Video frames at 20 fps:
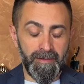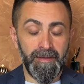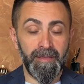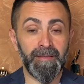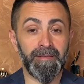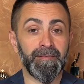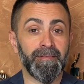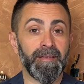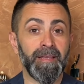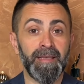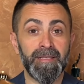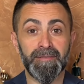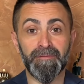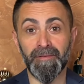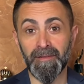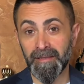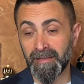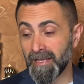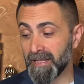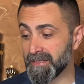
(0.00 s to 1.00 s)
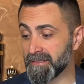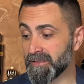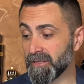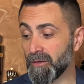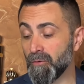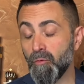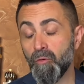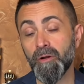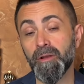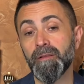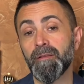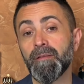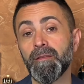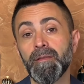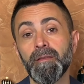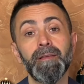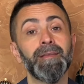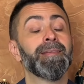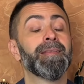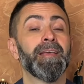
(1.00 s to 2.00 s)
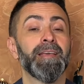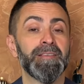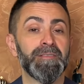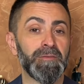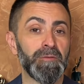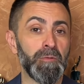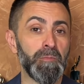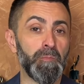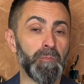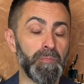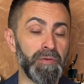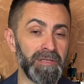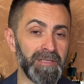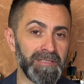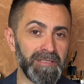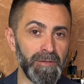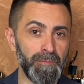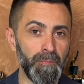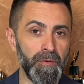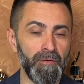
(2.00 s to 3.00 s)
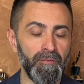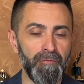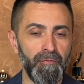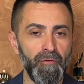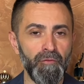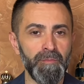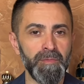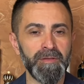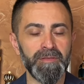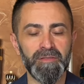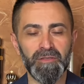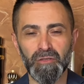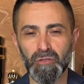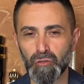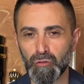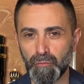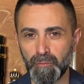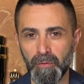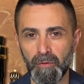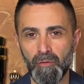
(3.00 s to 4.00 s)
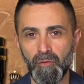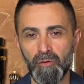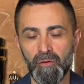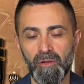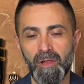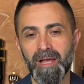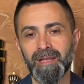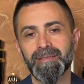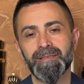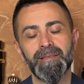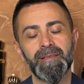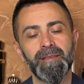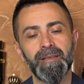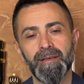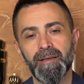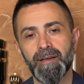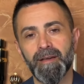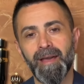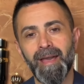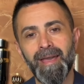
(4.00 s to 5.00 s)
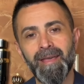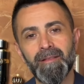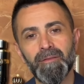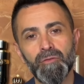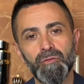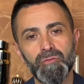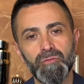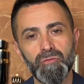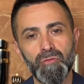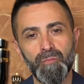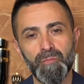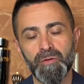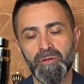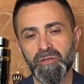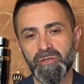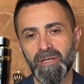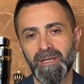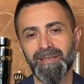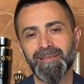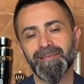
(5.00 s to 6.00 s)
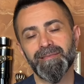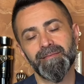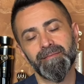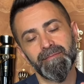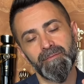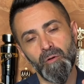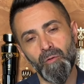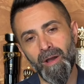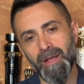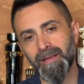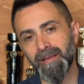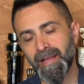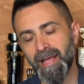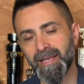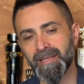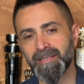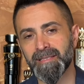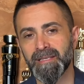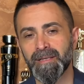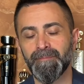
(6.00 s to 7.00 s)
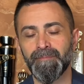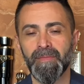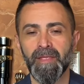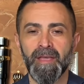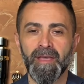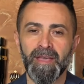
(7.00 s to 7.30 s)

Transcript: It has fantastic quality, it has beastly performance, super long lasting and also projects quite nicely.